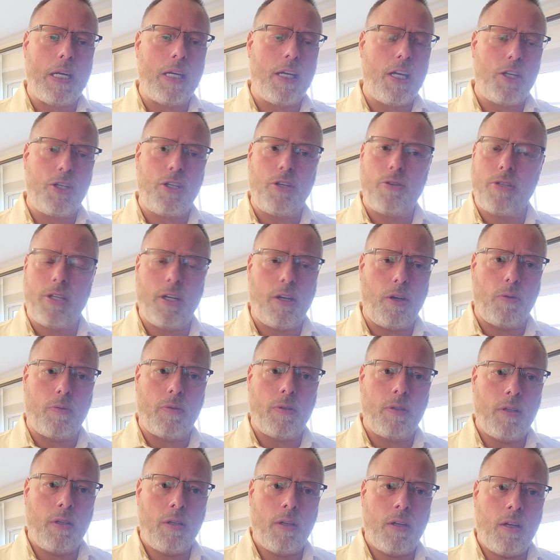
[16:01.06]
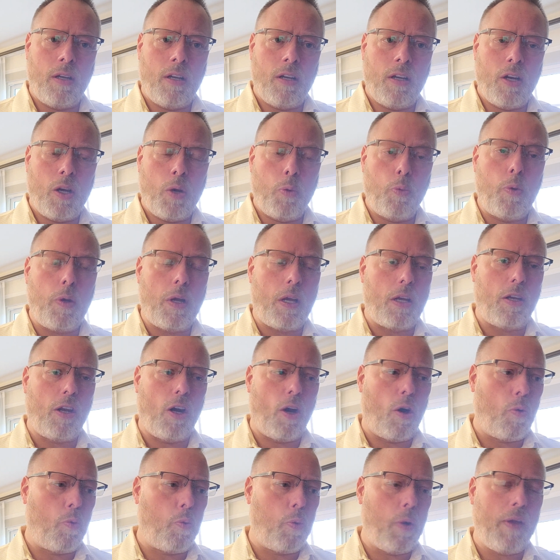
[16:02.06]
We need you too.
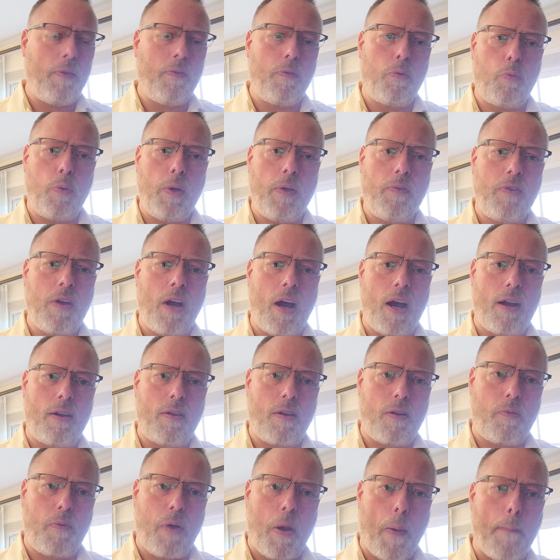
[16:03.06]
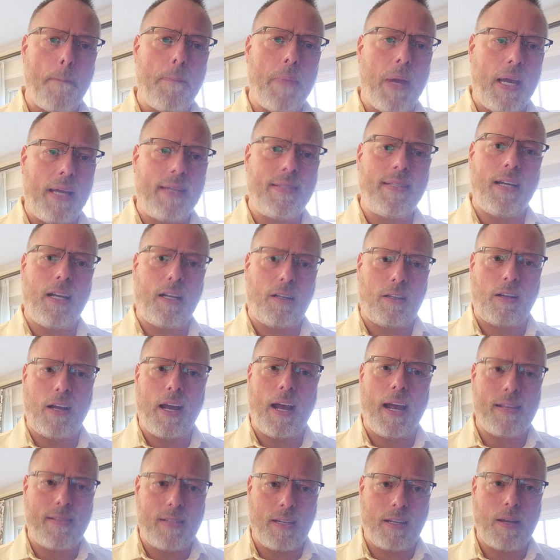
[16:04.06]
We've got amazing
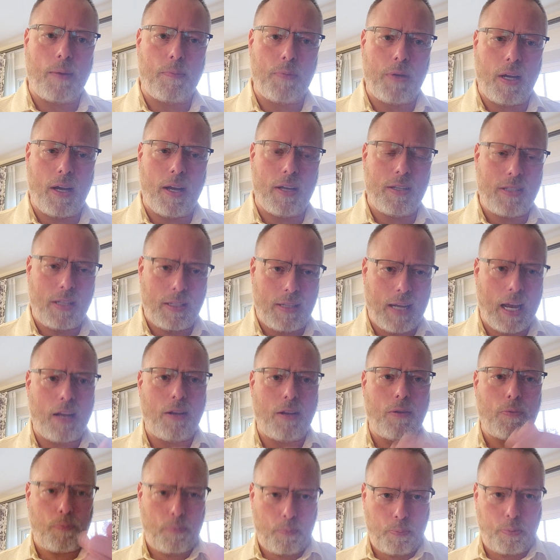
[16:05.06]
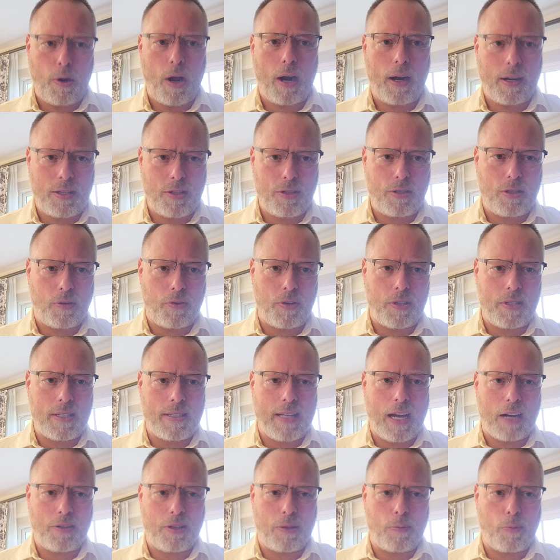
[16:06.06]
clients that come to us to take products and
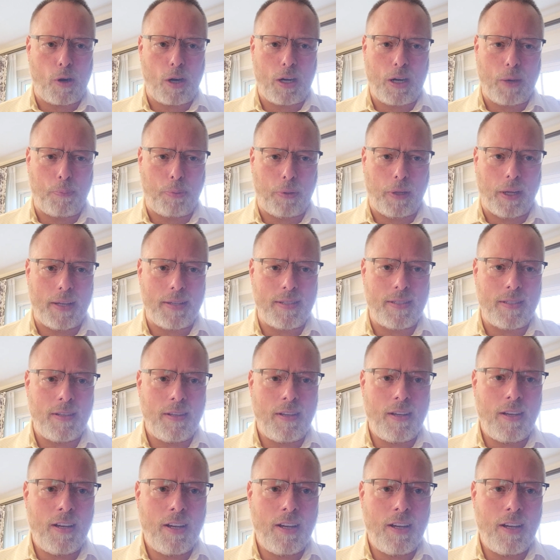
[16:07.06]
services out to the marketplace.